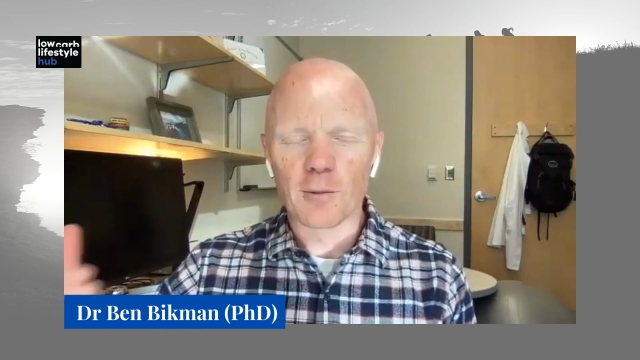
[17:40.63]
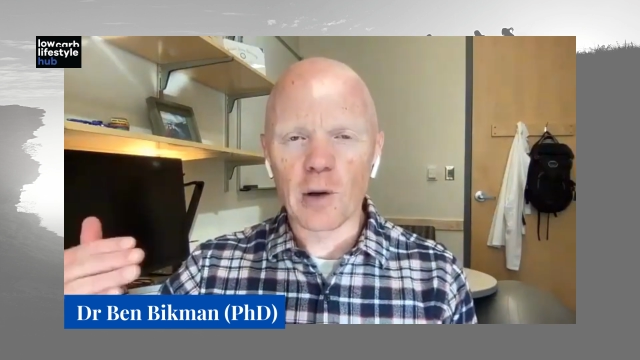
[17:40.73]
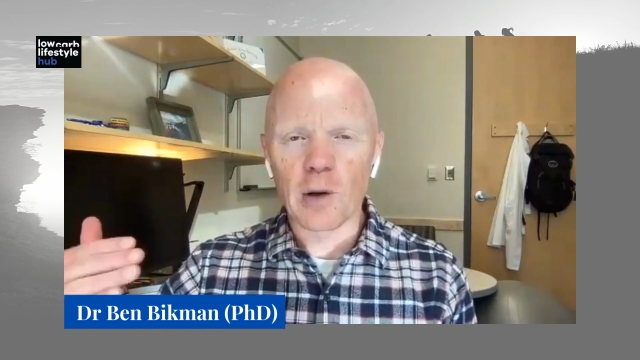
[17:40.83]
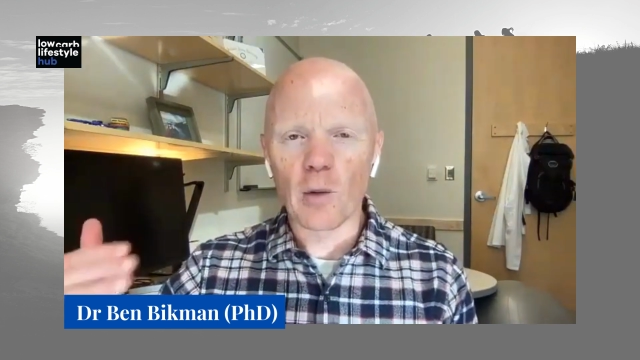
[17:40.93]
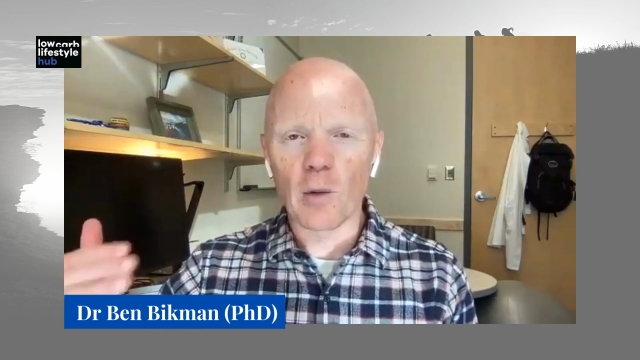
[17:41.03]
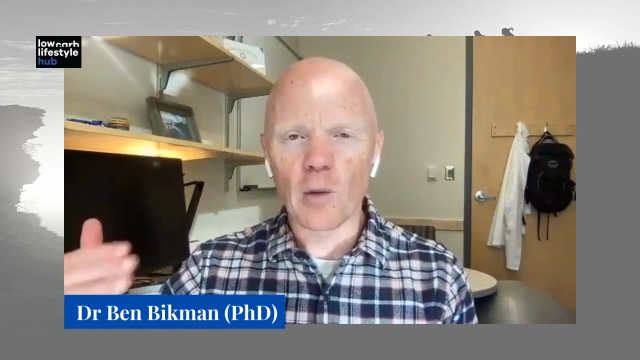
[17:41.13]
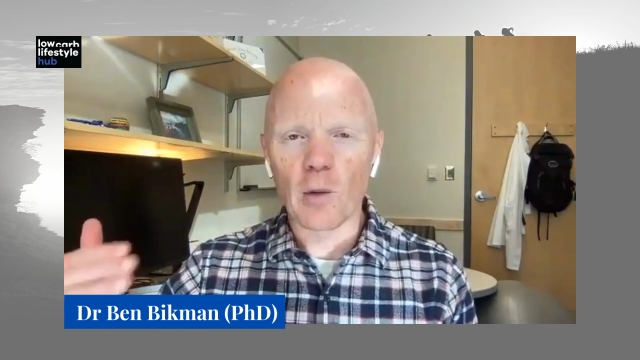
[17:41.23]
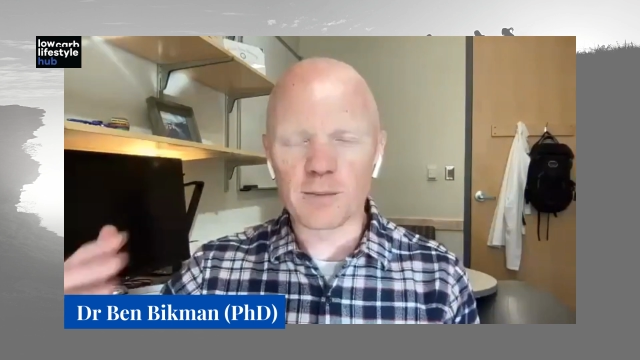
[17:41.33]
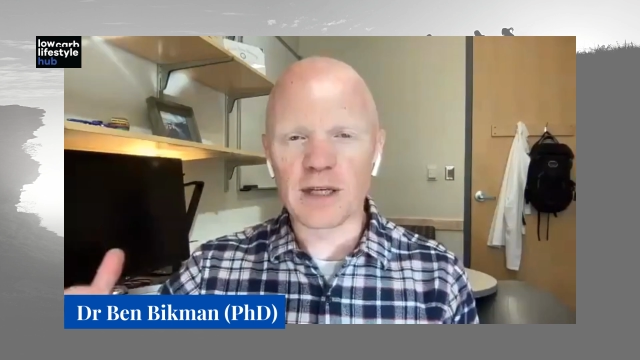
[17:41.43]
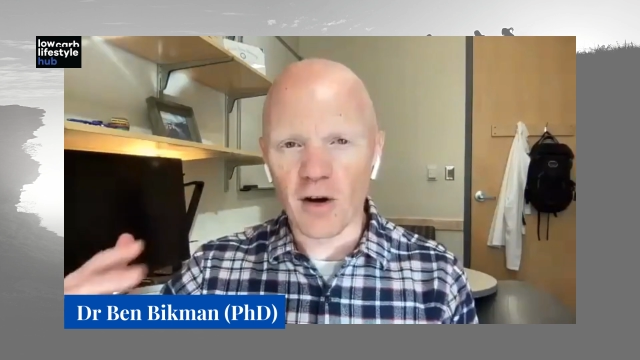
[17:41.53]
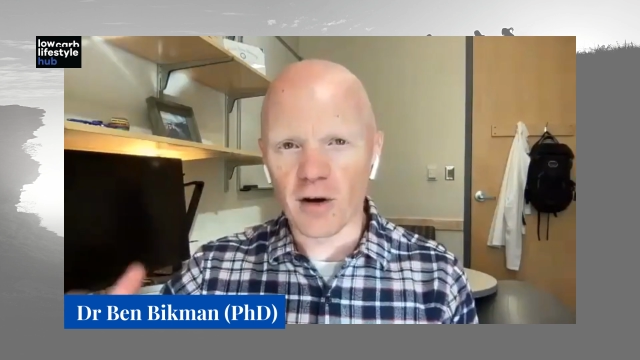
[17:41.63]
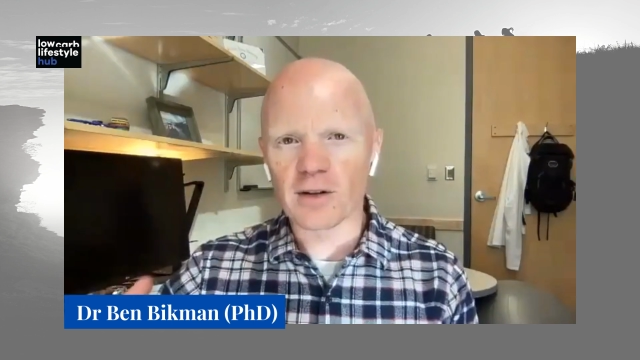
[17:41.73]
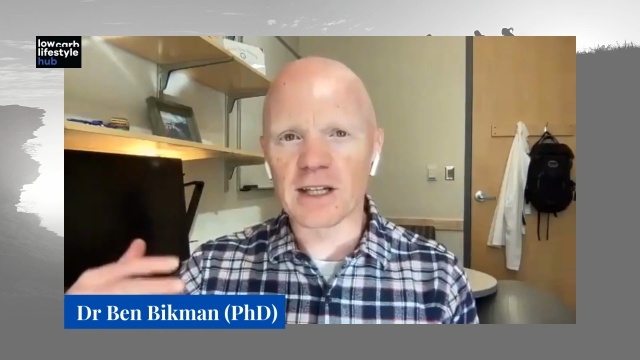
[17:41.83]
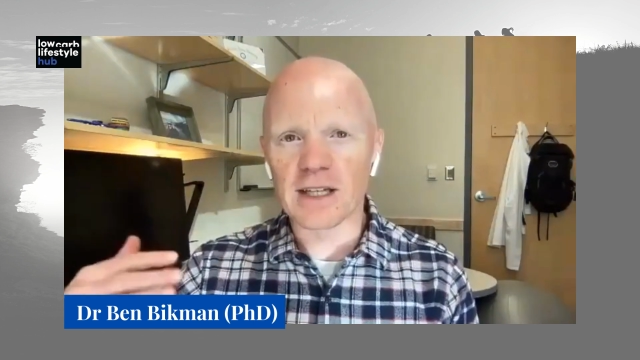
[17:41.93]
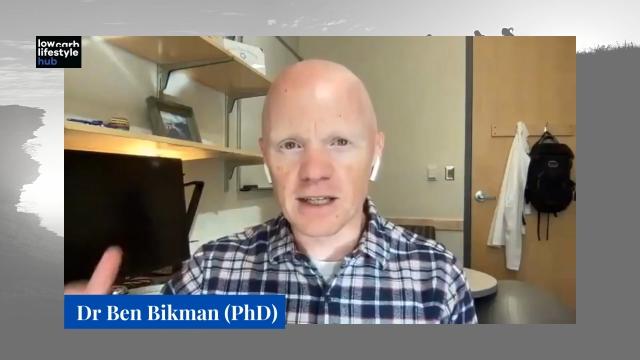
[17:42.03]
We want to be
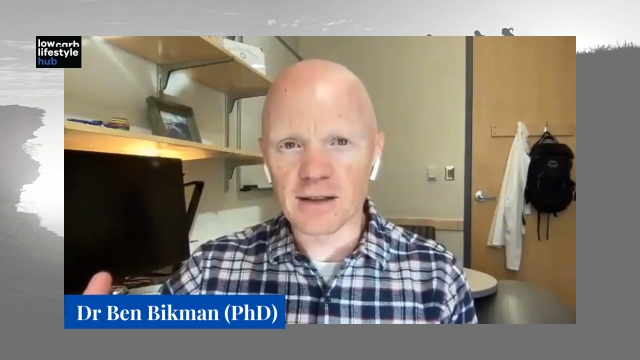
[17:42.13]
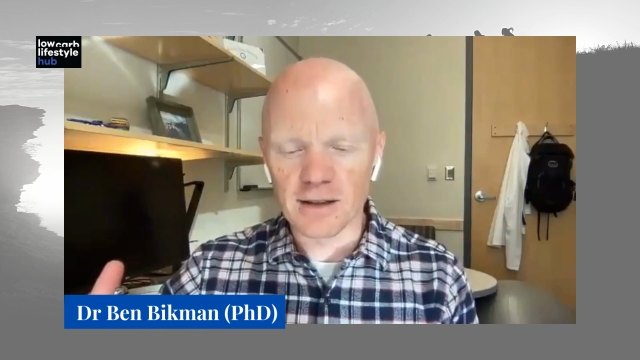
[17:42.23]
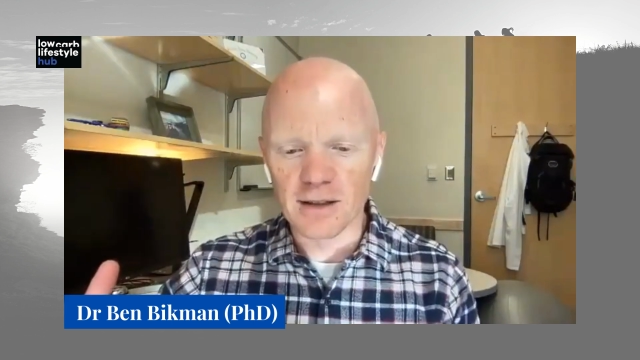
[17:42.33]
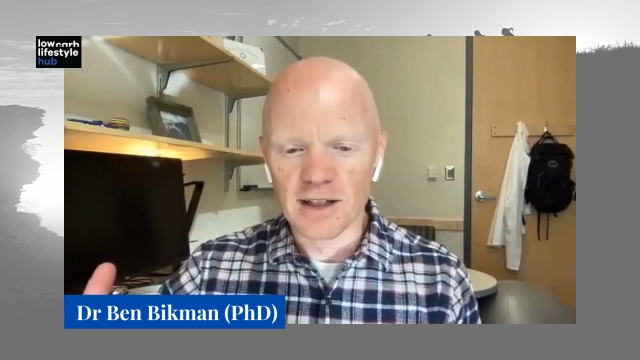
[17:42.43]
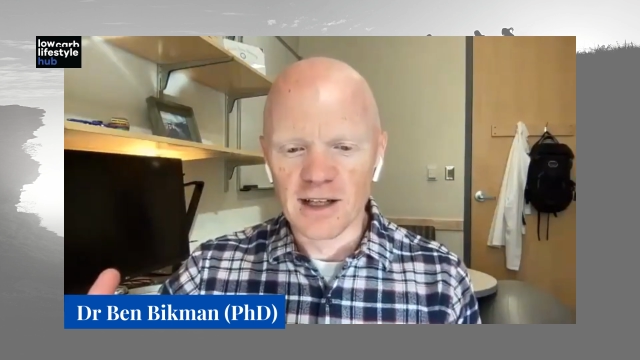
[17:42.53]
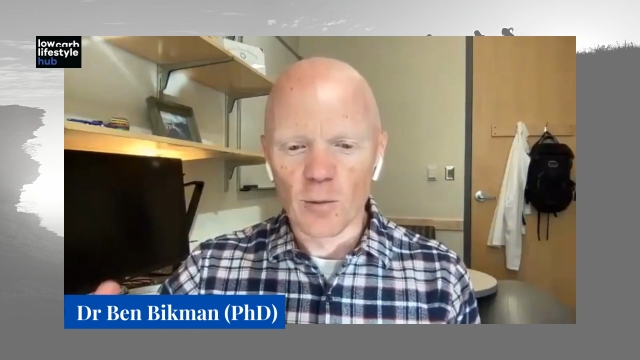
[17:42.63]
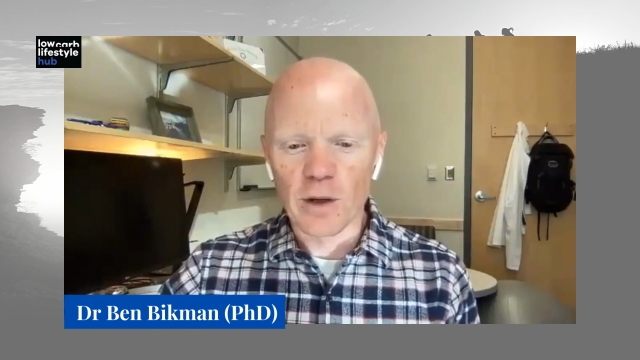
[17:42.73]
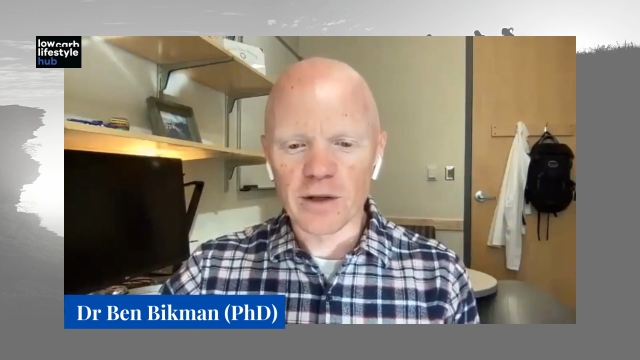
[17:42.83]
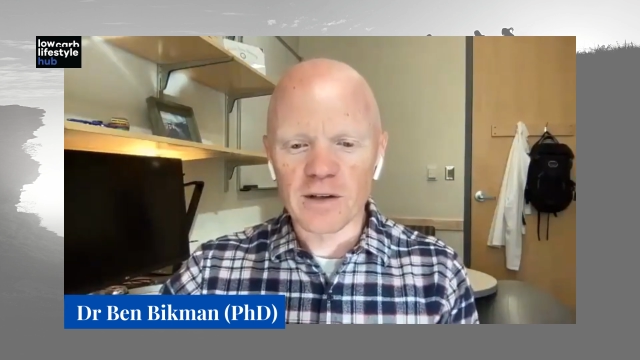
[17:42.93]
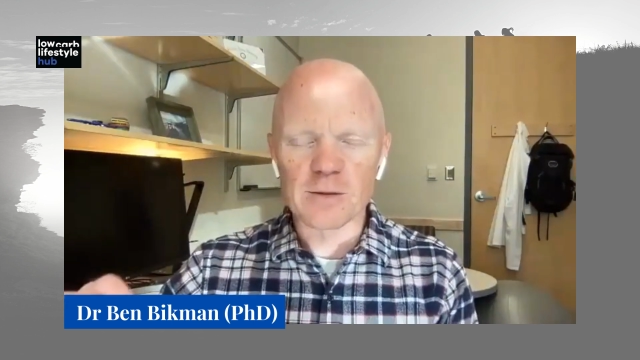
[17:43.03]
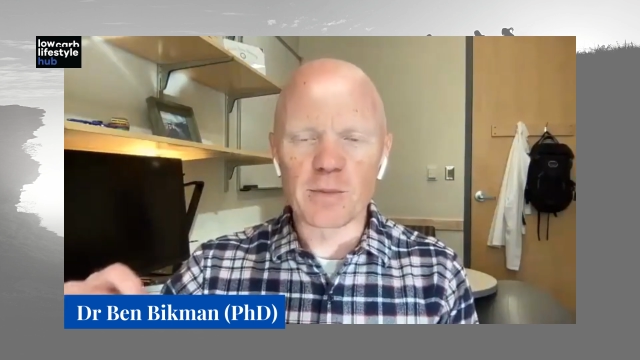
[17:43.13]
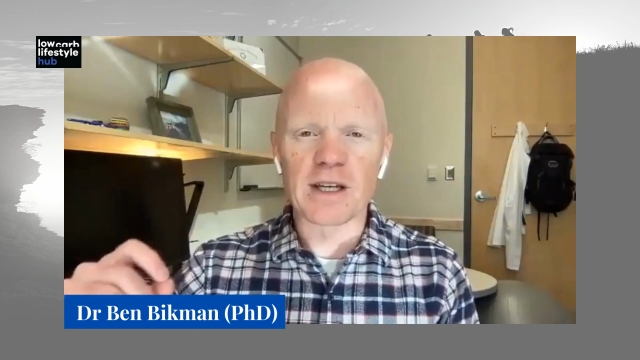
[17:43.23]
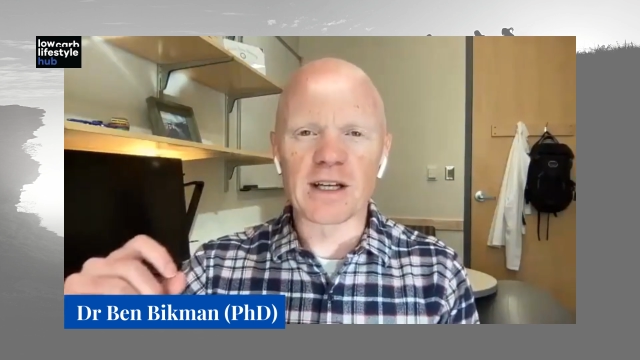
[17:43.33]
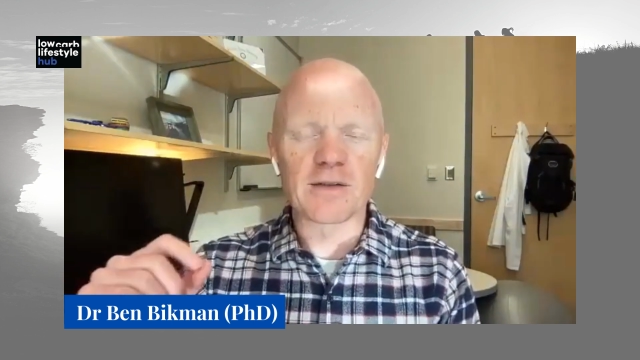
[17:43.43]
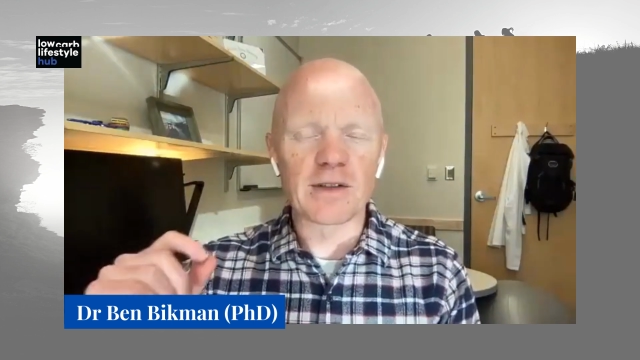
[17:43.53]
hard to kill, whether it's
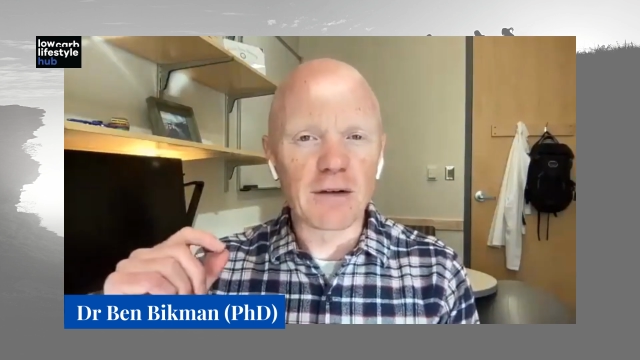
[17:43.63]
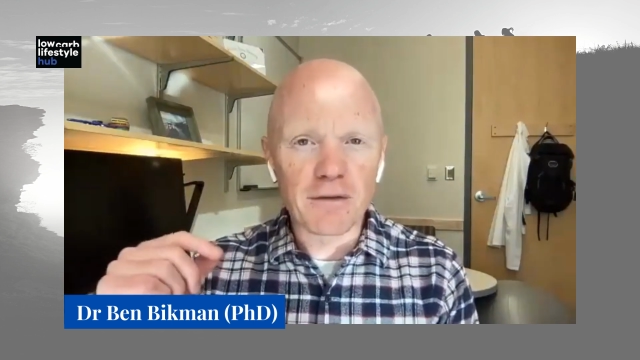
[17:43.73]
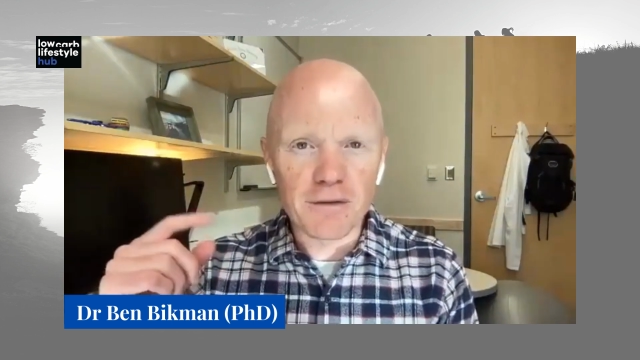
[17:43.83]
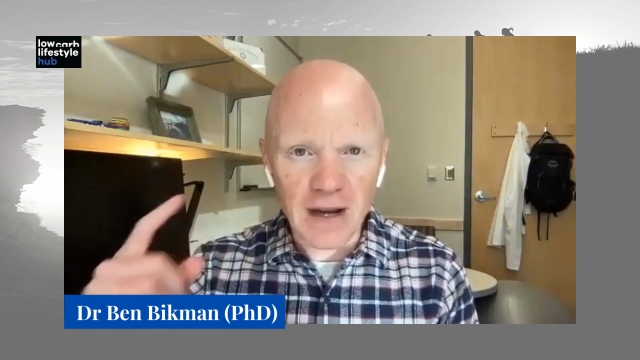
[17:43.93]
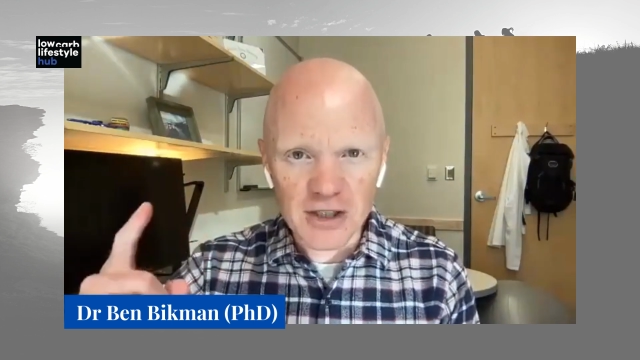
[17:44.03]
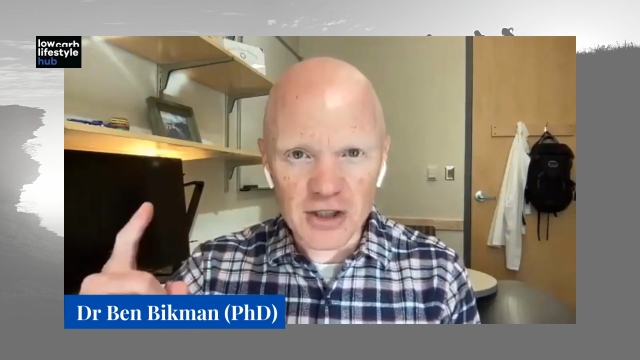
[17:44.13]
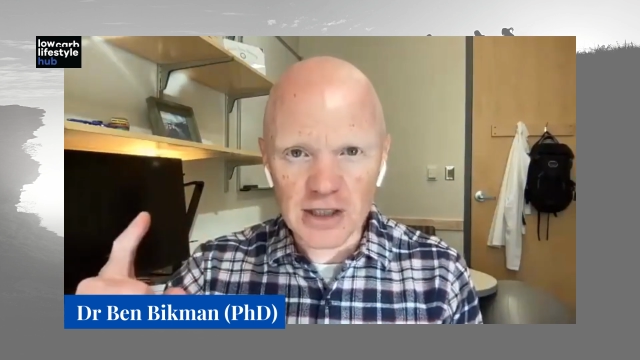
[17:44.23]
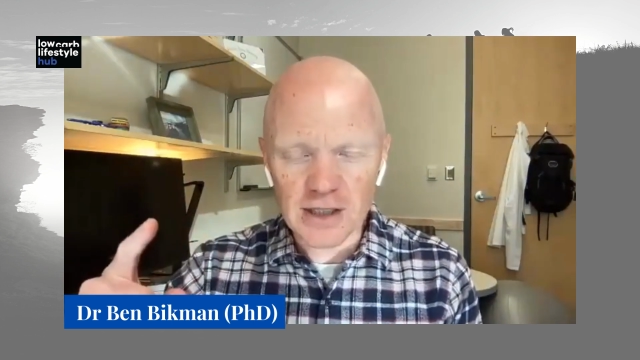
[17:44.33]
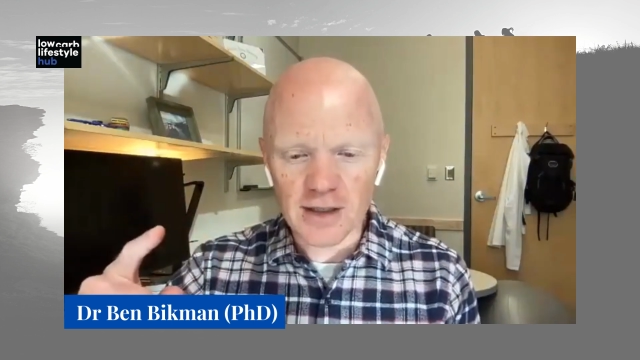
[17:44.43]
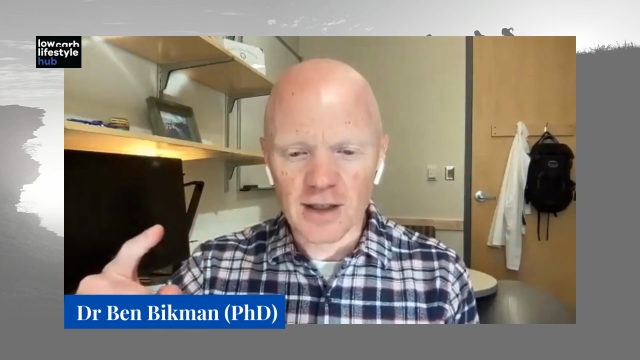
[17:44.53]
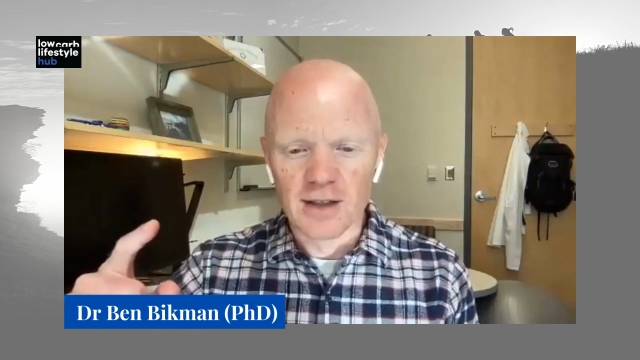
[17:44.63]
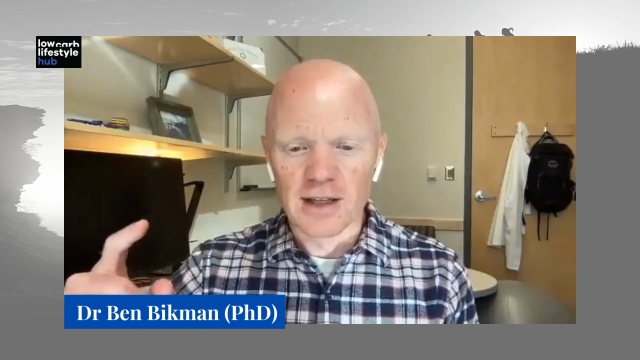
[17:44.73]
because of an infection,